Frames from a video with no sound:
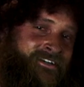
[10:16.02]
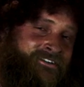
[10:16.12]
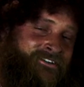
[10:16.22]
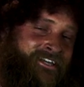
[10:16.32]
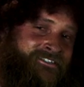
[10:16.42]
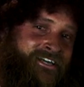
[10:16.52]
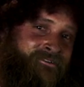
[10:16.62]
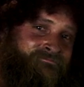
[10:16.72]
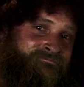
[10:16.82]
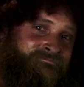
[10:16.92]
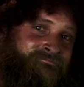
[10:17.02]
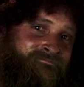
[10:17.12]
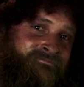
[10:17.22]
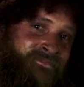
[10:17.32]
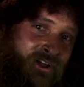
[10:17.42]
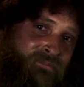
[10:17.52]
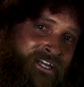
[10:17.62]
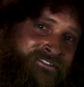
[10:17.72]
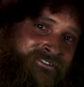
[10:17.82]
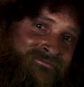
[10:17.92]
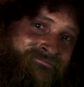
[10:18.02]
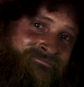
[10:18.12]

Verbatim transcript: Until next time, God bless.